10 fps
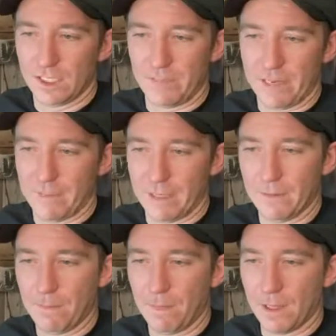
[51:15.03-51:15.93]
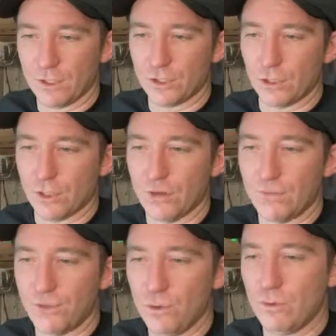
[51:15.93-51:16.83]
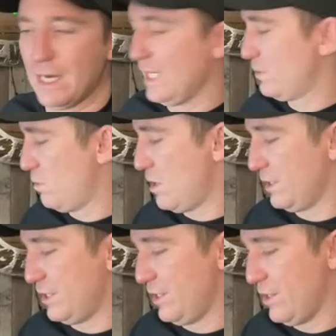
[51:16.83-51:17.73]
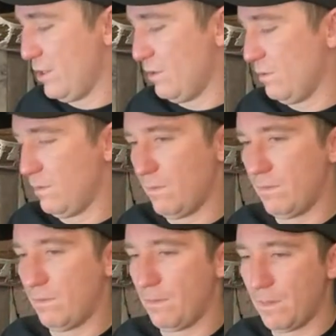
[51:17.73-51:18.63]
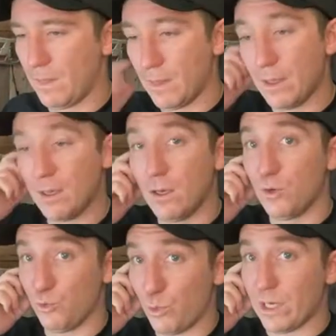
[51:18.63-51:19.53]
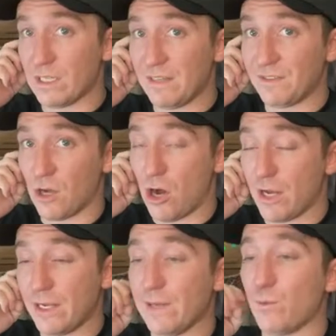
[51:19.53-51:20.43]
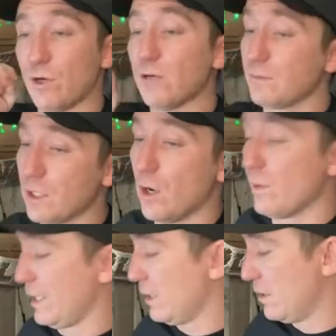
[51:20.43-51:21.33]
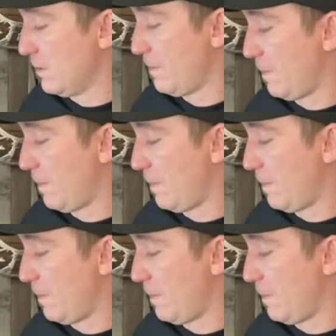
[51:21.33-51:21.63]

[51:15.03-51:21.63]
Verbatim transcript: Spamming. So if you guys want to know where I've gone and where I'm going,